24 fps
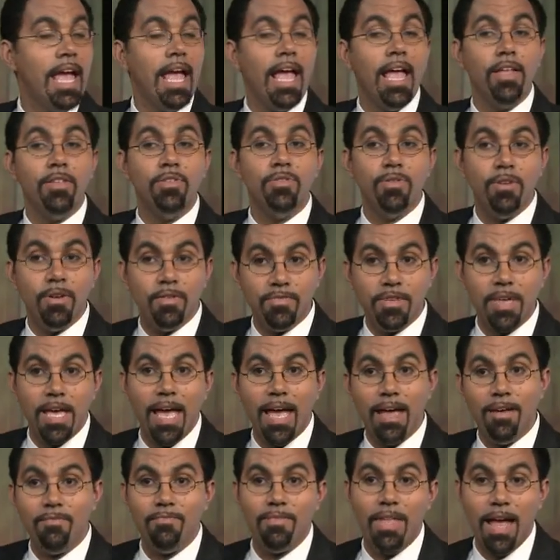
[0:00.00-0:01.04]
And you have to
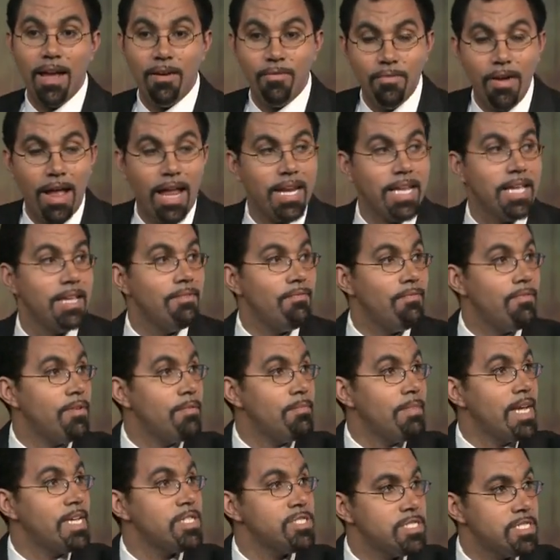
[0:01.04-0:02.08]
have now ready
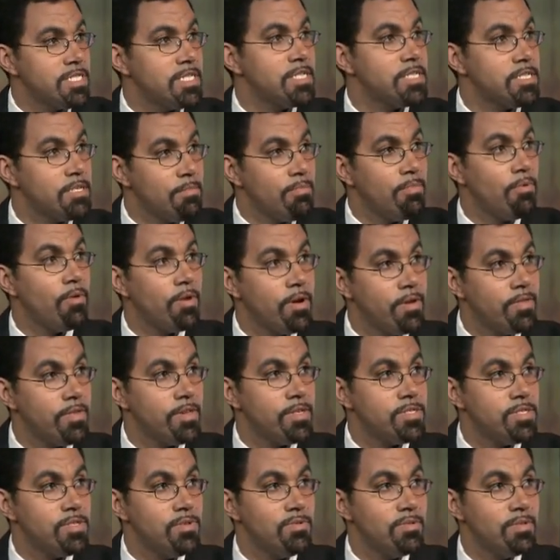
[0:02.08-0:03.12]
information to support the
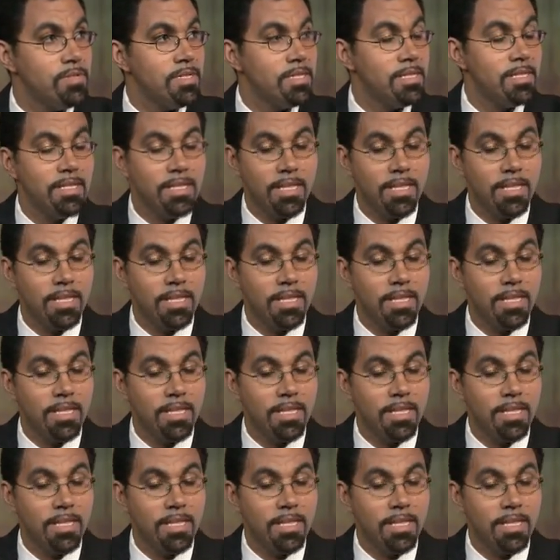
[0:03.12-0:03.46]
student